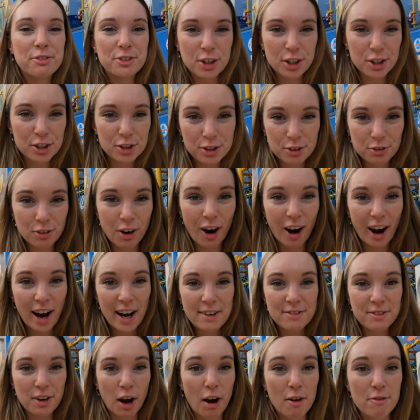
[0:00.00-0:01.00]
We've just
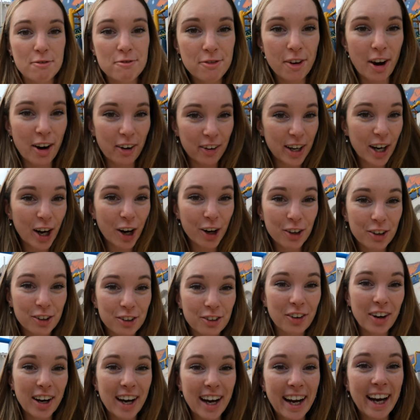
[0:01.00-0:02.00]
arrived, I'm very
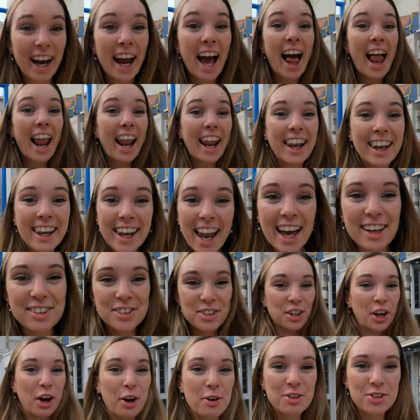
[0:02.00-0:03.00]
hungry.
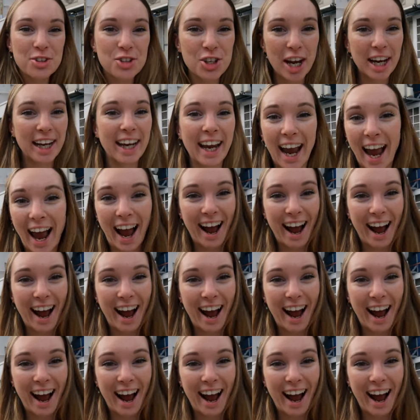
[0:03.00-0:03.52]
Let's go and check it